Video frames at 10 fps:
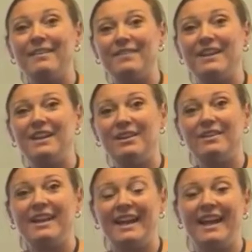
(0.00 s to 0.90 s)
video
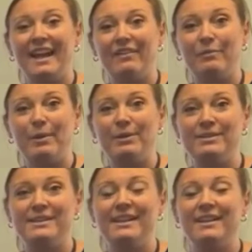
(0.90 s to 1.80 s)
that I have
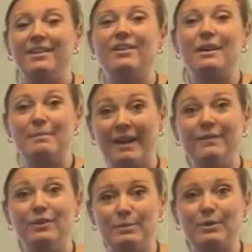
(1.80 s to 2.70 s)
posted on my
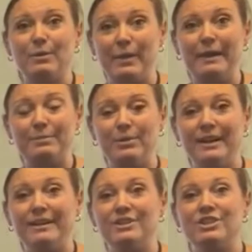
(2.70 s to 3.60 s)
ViewBoard
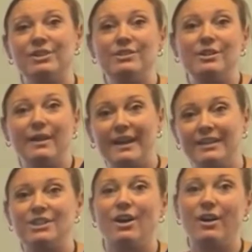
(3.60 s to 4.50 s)
whiteboard, and it shows you how
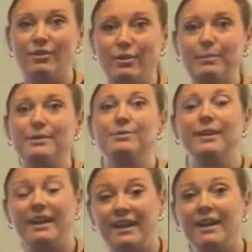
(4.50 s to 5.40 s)
to toggle
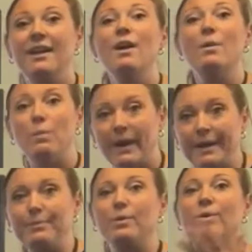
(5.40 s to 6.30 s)
between
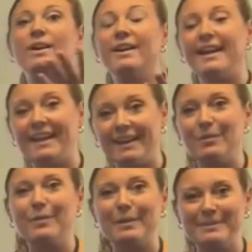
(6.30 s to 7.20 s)
whiteboard and
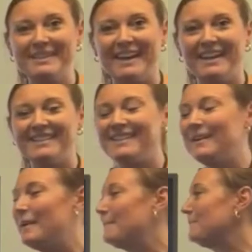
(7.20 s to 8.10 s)
a website.
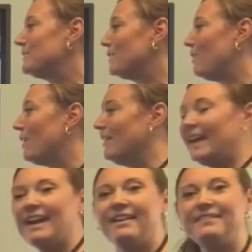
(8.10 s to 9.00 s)
So all I
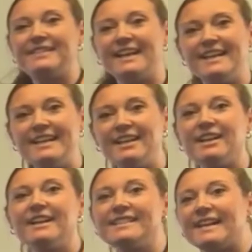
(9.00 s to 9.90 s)
have done
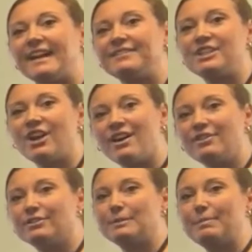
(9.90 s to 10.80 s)
here is I've
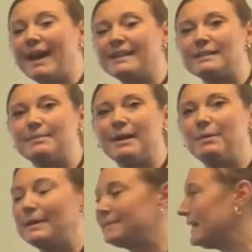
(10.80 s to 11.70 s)
toggled back to my
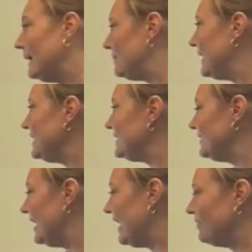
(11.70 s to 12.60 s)
website, but I
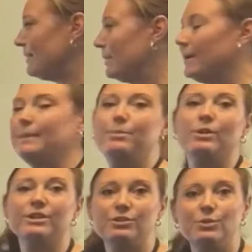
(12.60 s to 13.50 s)
still have my
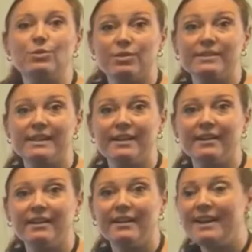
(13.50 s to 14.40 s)
whiteboard tools
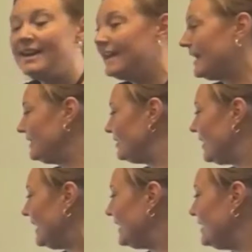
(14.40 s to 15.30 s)
here. And so
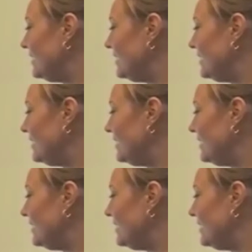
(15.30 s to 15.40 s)
I can